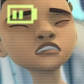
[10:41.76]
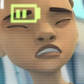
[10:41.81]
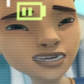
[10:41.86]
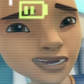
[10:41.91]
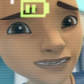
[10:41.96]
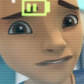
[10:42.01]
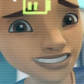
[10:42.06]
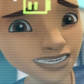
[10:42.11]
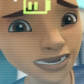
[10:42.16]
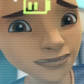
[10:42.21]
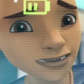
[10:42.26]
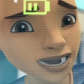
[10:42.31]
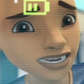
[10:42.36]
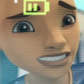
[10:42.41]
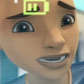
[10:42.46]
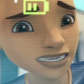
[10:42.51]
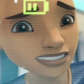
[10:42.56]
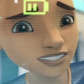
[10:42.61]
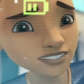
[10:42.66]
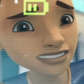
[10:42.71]
I haven't seen my
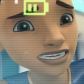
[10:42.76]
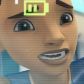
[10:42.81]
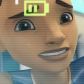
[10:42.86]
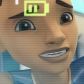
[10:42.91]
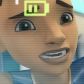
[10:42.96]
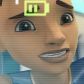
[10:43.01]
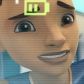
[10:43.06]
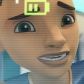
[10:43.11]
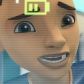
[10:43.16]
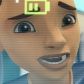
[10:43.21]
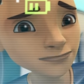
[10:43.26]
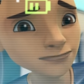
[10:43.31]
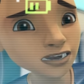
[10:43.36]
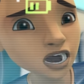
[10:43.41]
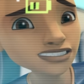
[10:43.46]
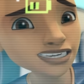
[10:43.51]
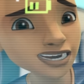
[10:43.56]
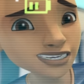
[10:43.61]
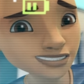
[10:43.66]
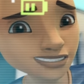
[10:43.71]
sister this excited about
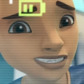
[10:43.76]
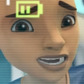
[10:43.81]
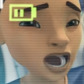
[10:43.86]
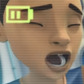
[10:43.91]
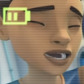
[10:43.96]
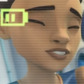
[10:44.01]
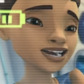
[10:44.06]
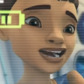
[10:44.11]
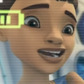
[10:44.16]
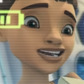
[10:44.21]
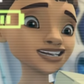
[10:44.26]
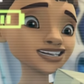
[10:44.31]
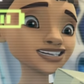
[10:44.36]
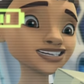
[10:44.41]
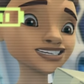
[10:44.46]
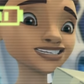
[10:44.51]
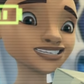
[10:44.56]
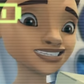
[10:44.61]
anything in ages.